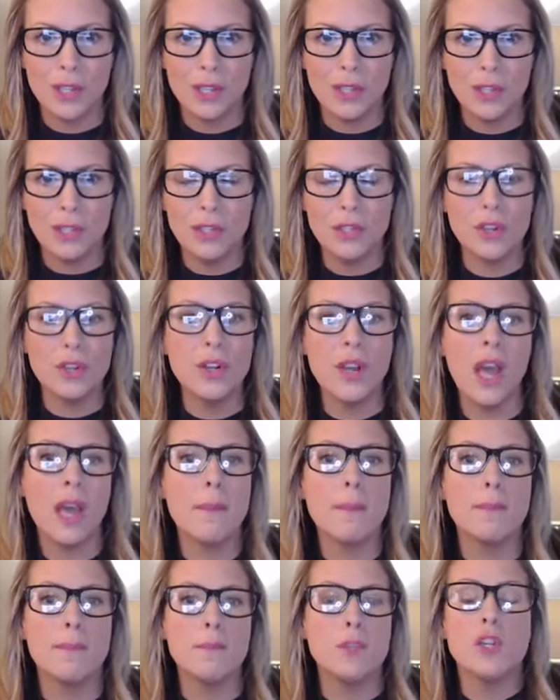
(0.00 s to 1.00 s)
you're not
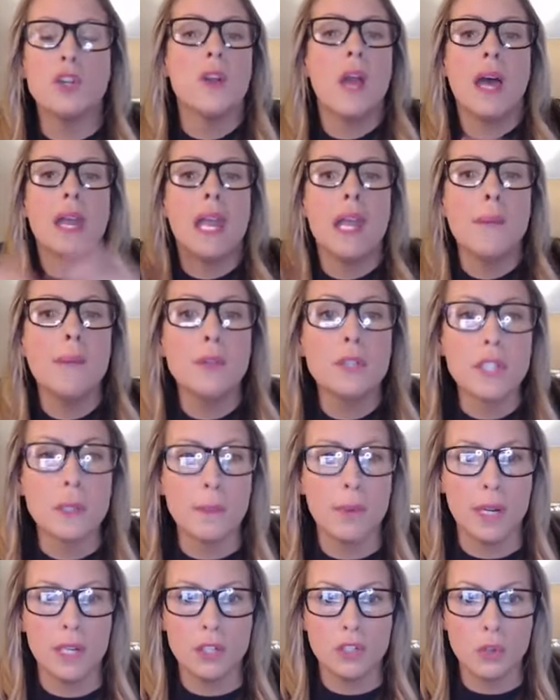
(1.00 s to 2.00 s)
you're not able to
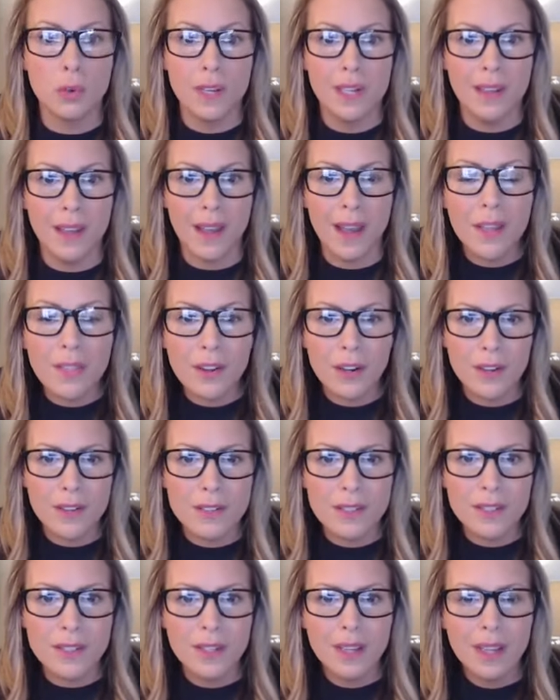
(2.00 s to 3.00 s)
bring joy to
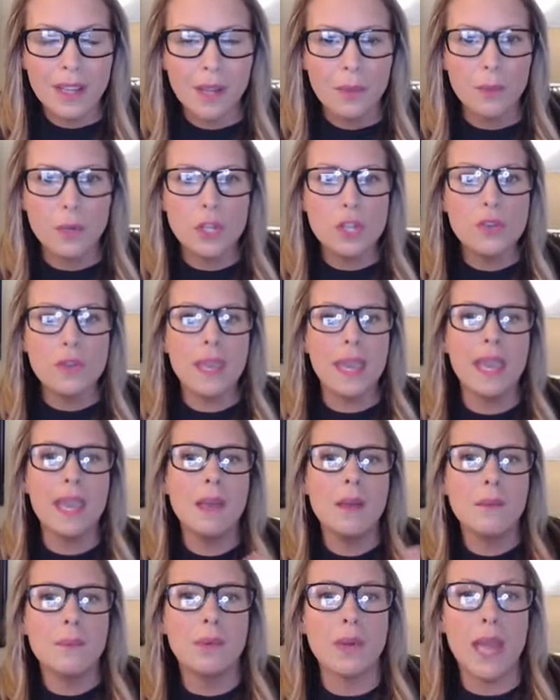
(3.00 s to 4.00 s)
others when you
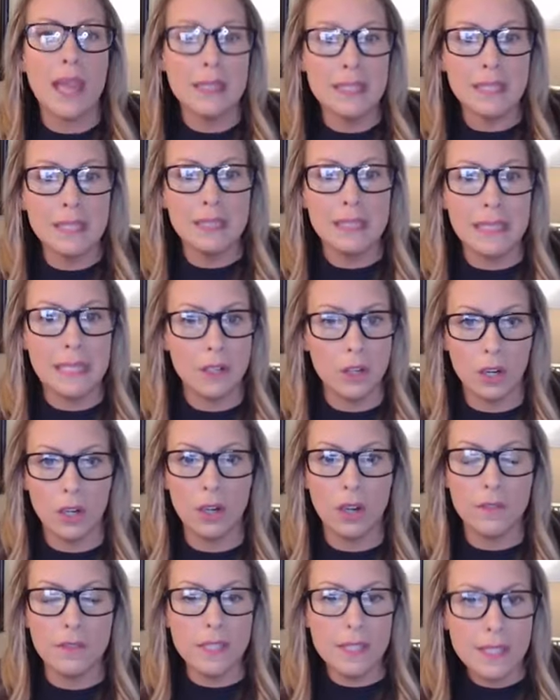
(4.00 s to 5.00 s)
can't as a leader
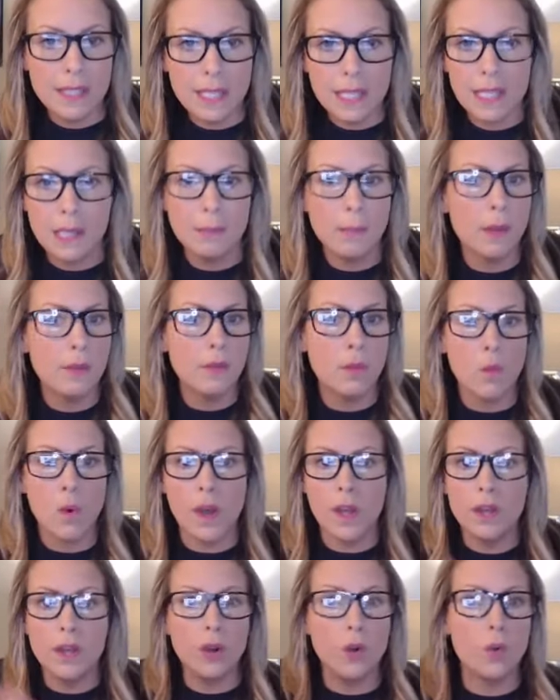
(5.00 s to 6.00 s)
of a team of
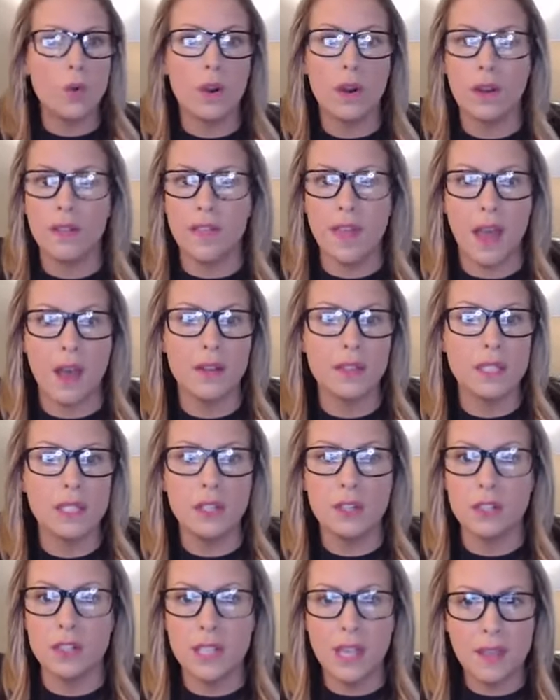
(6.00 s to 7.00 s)
one or a
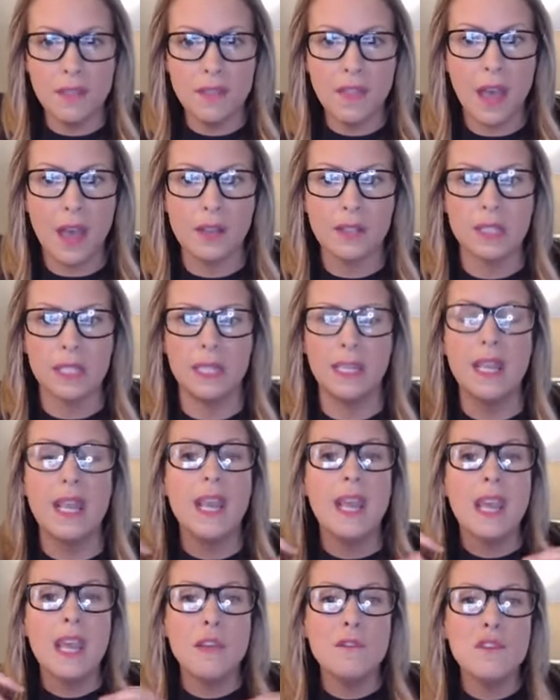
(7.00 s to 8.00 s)
thousand or ten thousand
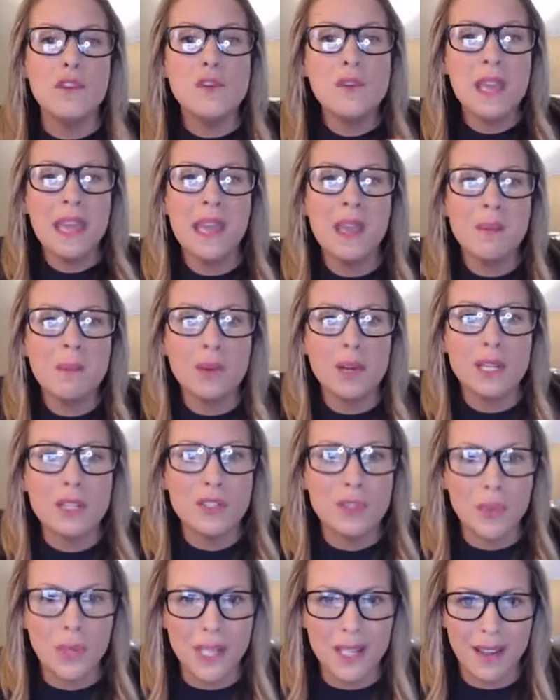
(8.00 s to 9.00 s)
if you can't bring
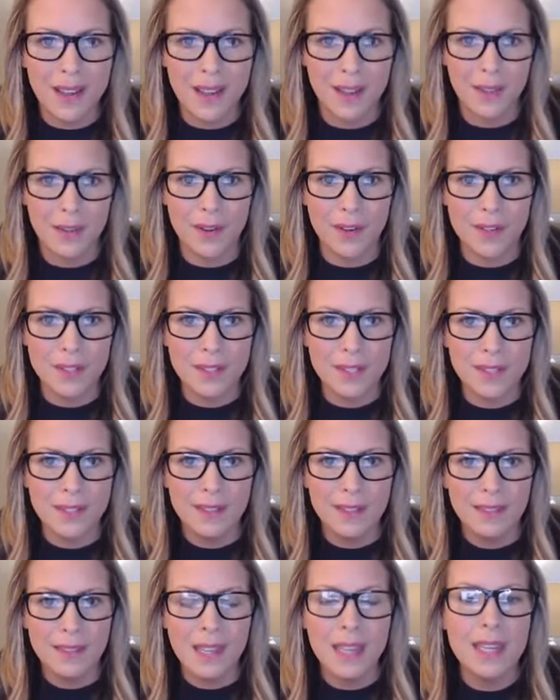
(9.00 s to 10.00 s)
joy to others
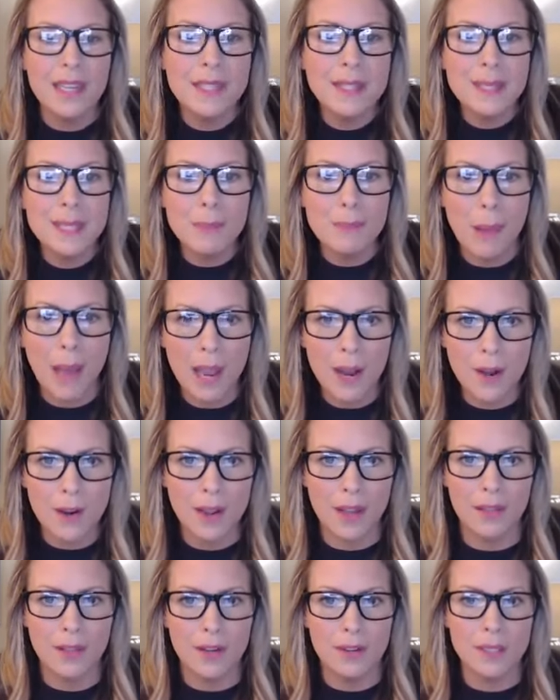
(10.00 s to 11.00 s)
and inspire
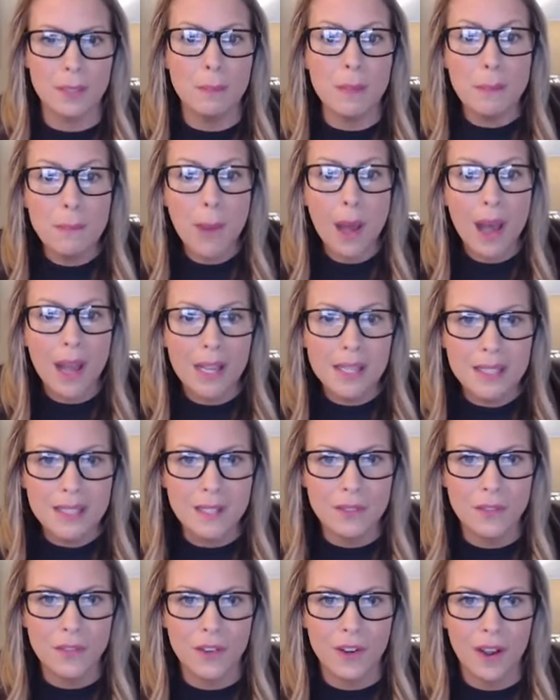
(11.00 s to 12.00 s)
others and be
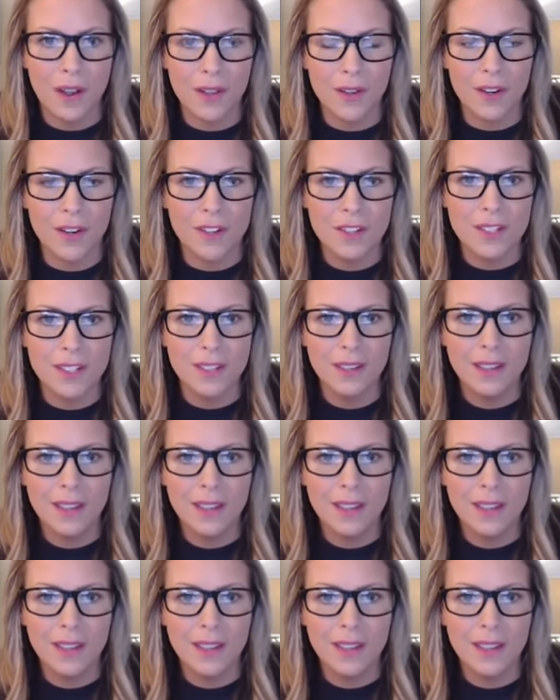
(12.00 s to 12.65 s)
positive for others